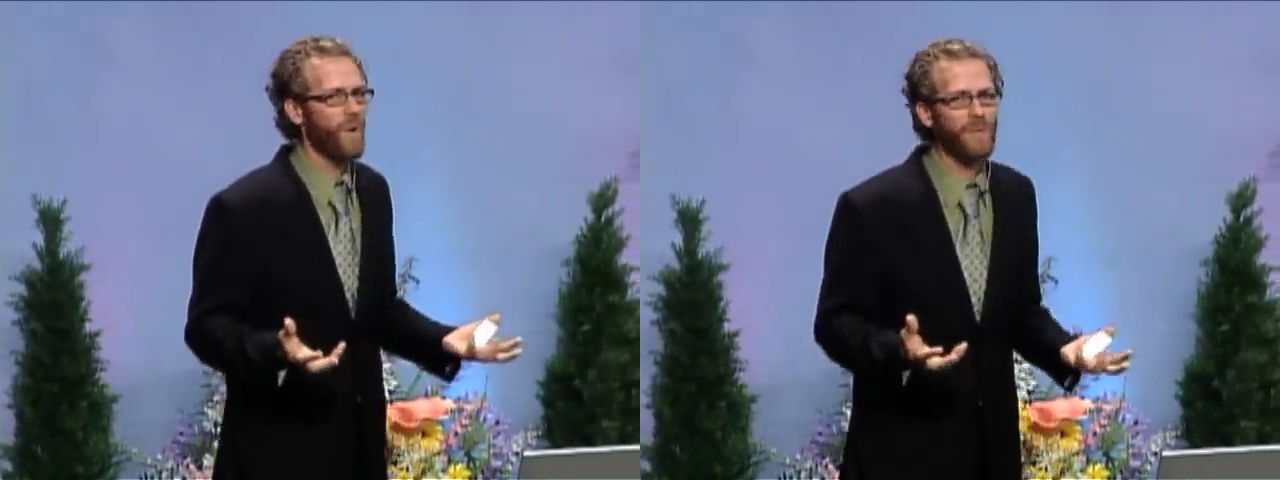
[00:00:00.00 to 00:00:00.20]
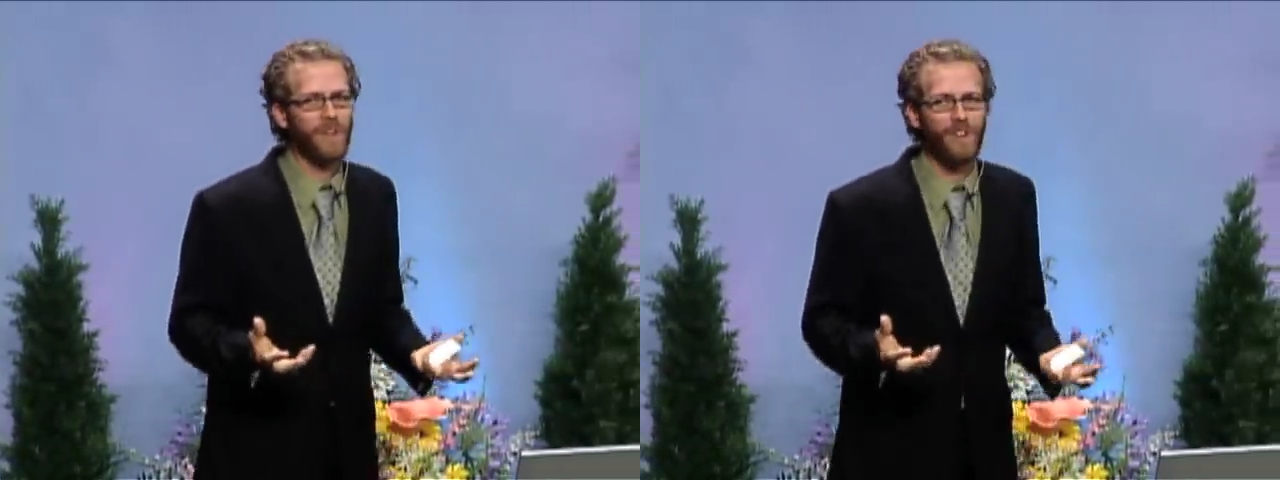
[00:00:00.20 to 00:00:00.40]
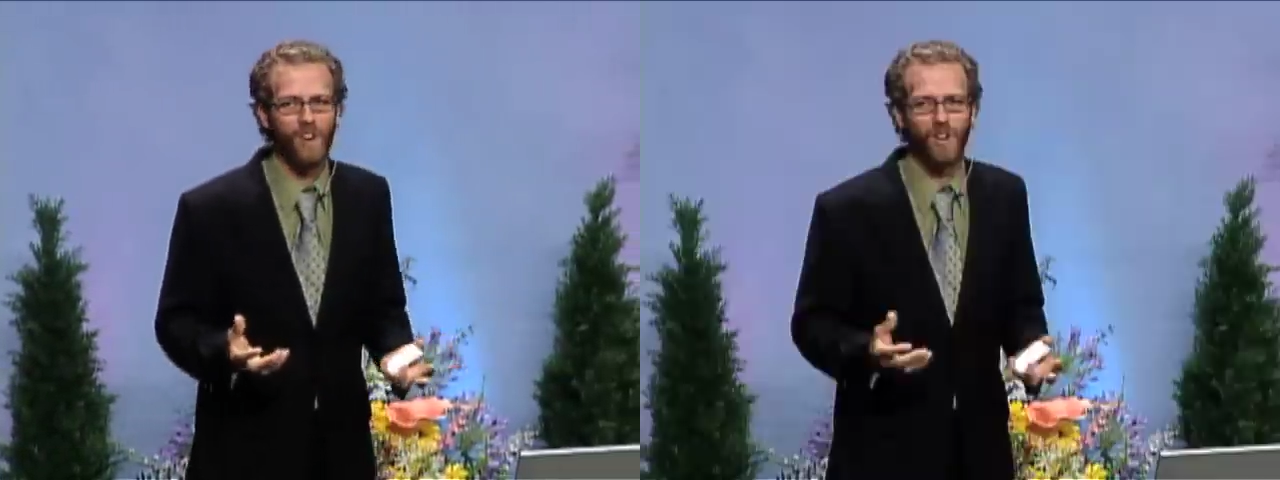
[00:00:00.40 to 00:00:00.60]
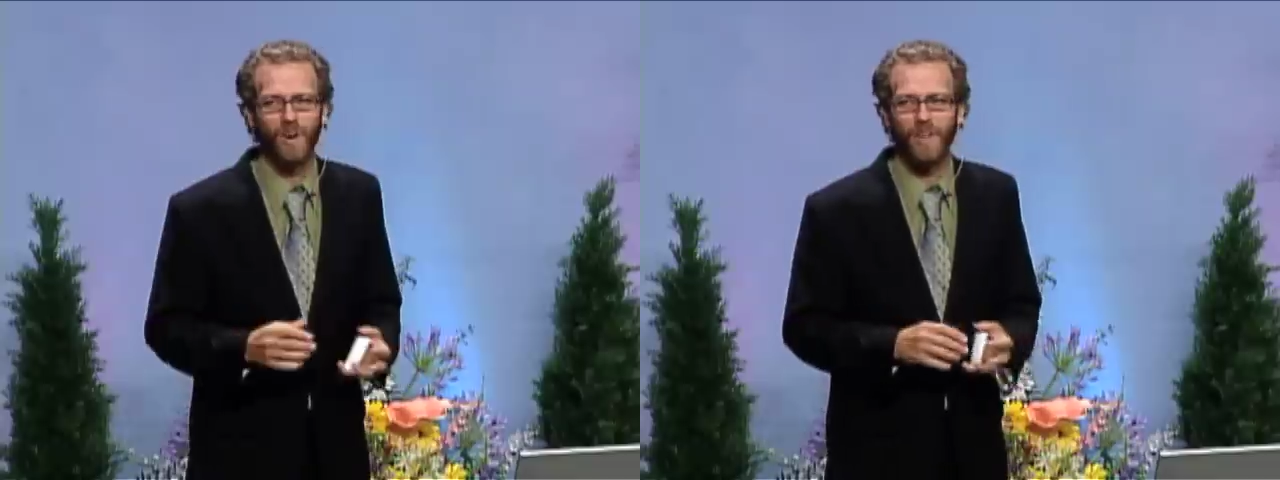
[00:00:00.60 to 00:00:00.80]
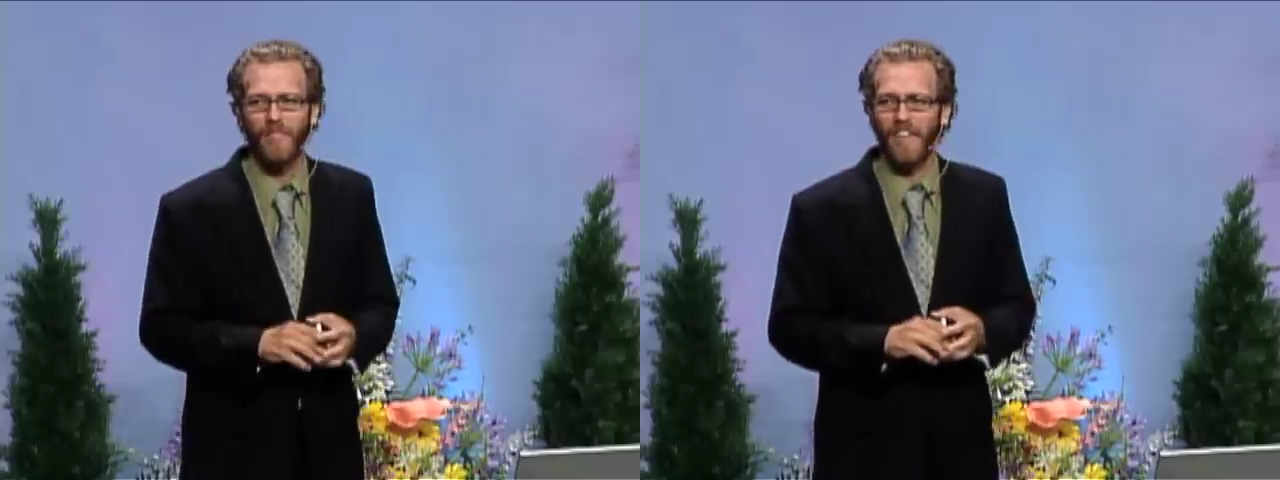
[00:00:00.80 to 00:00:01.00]
do you want me to
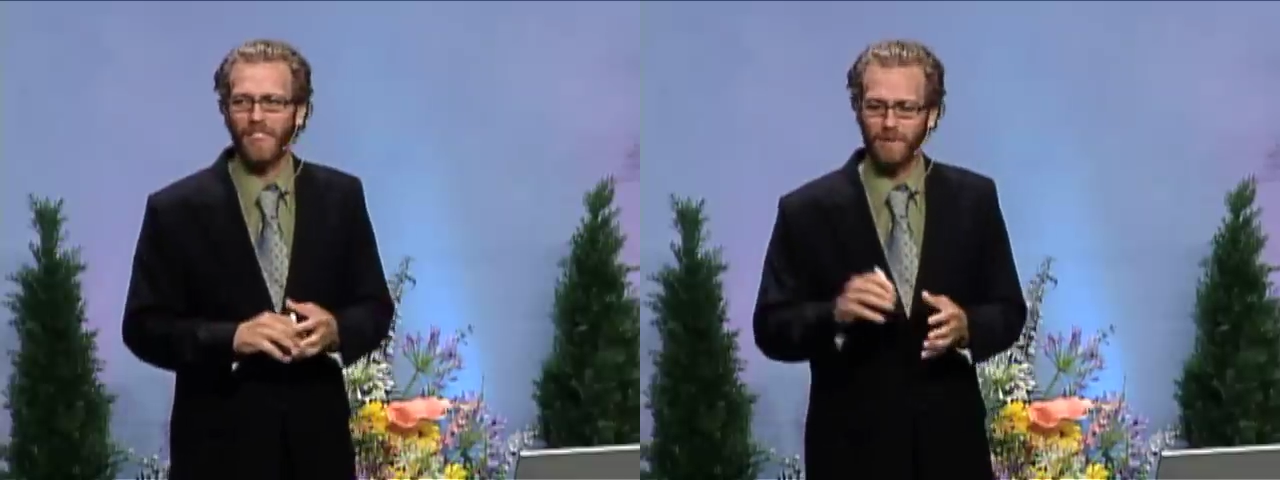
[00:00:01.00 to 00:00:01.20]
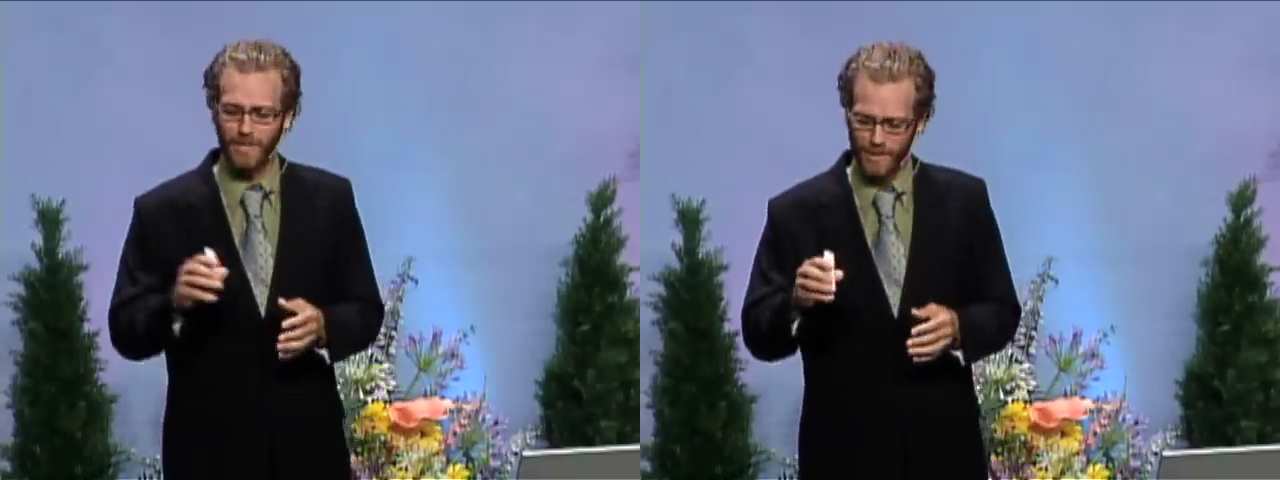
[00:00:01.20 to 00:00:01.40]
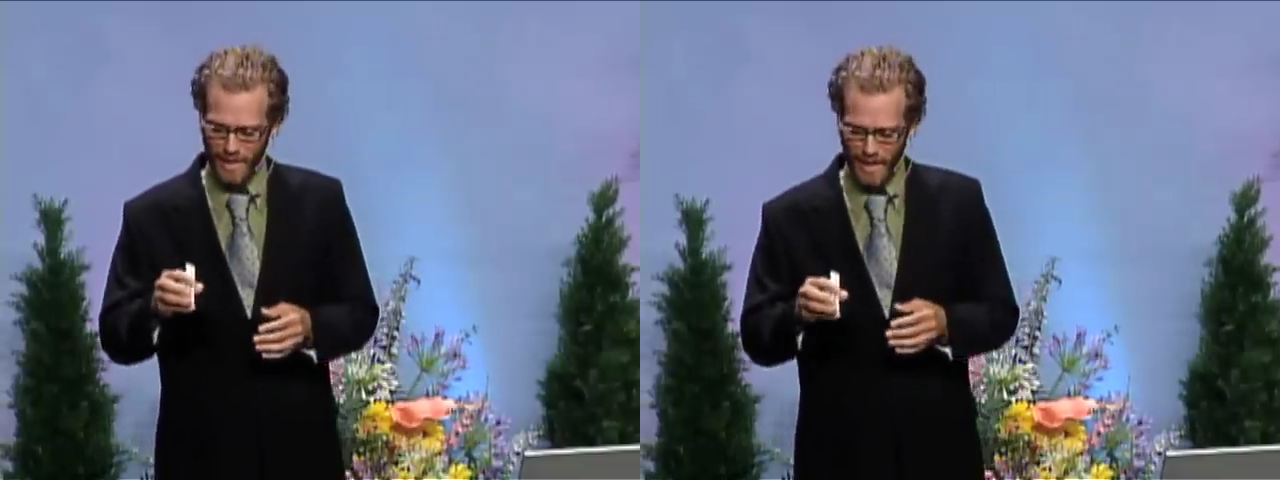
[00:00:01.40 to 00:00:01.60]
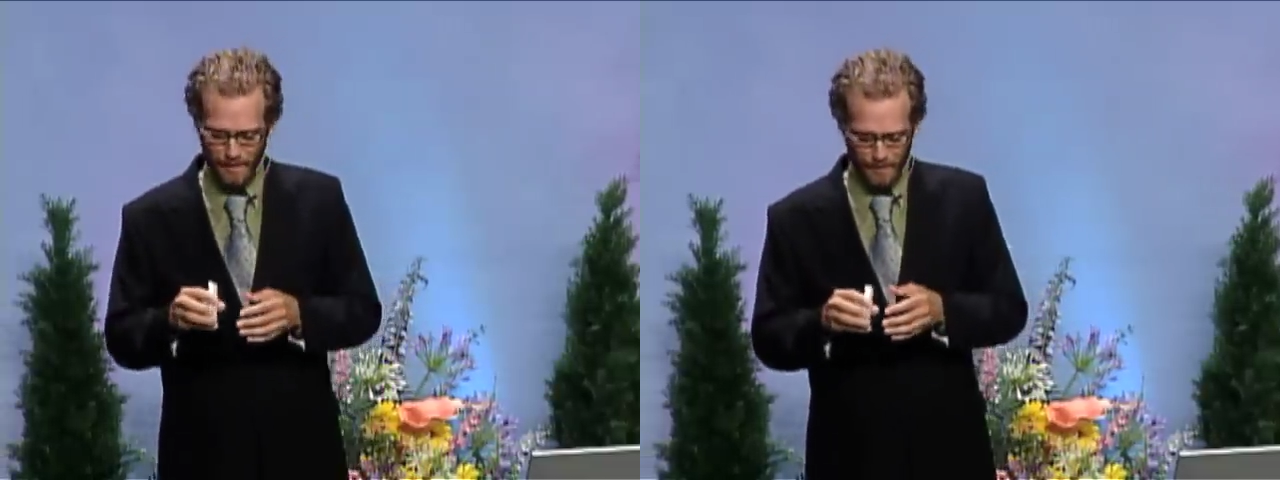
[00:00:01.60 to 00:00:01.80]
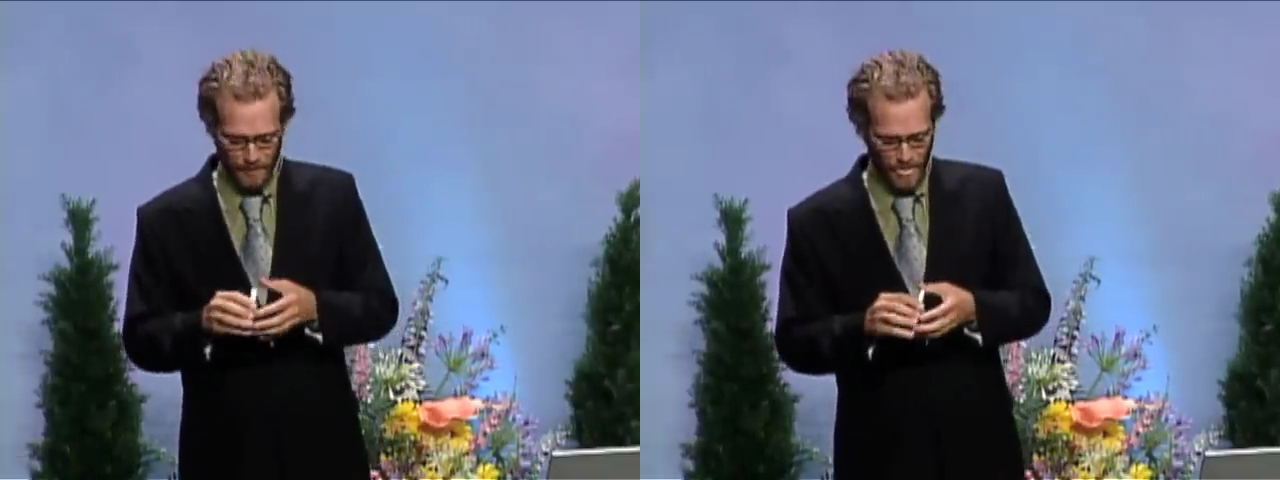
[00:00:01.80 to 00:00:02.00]
know? And let me just say,